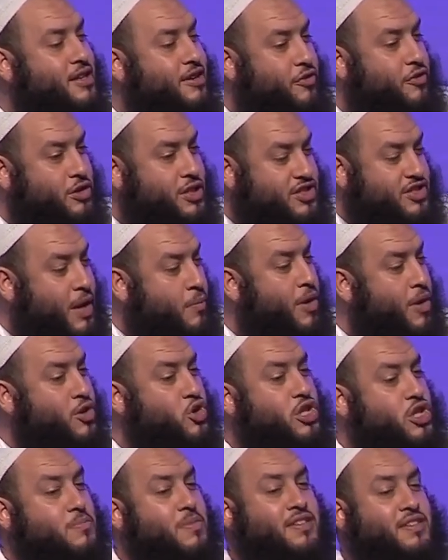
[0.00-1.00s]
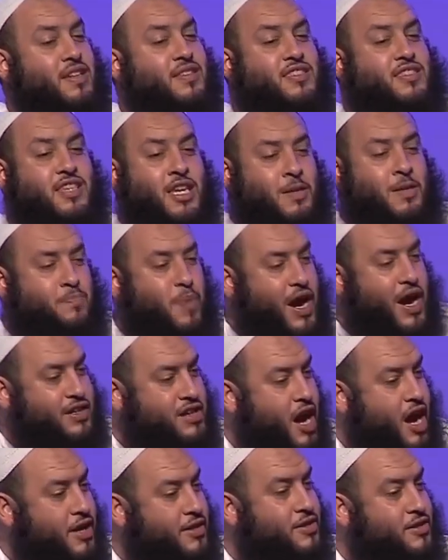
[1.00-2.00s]
for the someone who committed sin by
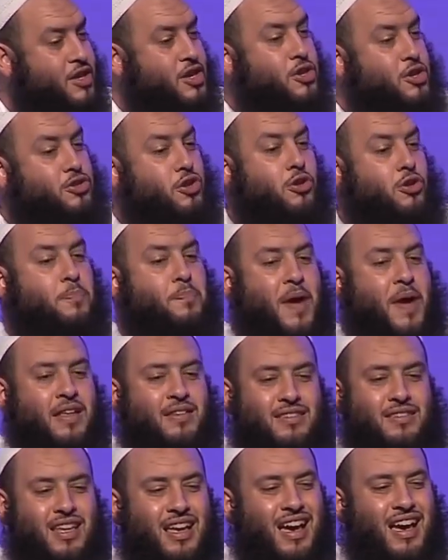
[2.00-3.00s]
night to repent